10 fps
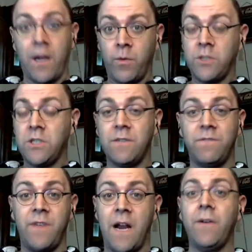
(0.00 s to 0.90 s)
which is a
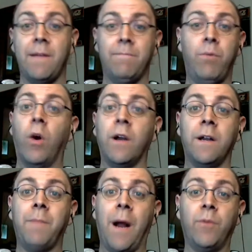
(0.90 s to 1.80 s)
very important and
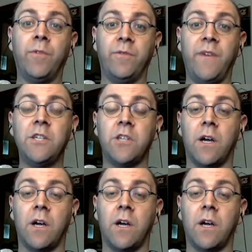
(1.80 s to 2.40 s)
powerful feature.